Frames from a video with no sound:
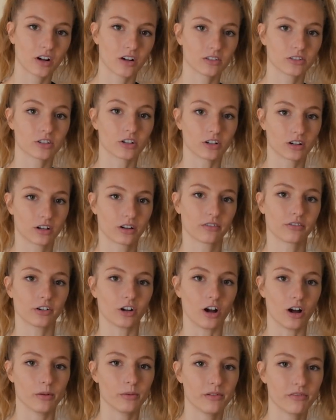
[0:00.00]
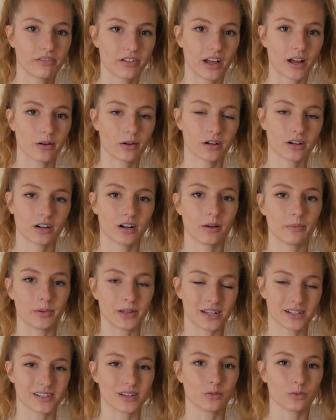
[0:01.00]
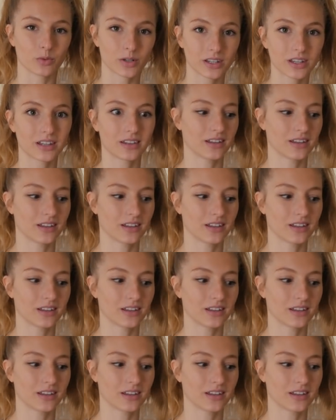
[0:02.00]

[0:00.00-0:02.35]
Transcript: alternative for almond flour because I really